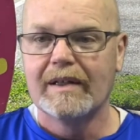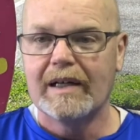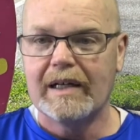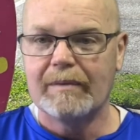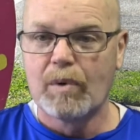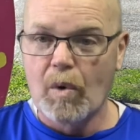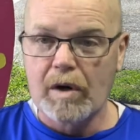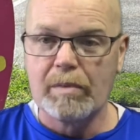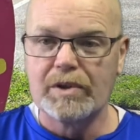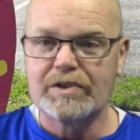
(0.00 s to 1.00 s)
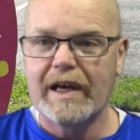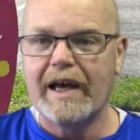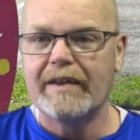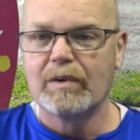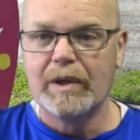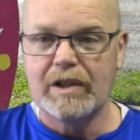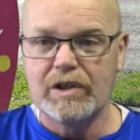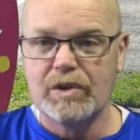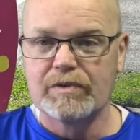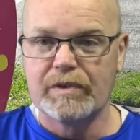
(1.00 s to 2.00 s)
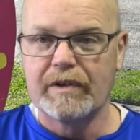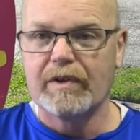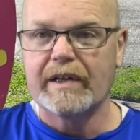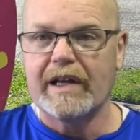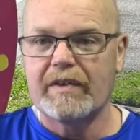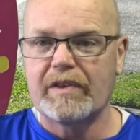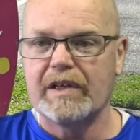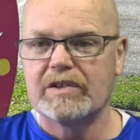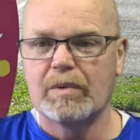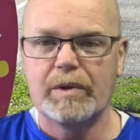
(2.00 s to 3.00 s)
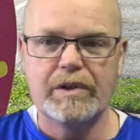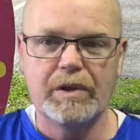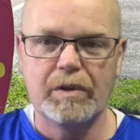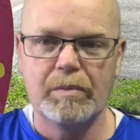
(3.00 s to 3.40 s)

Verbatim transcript: uh, portable sign that we can use for different kind of things that we do.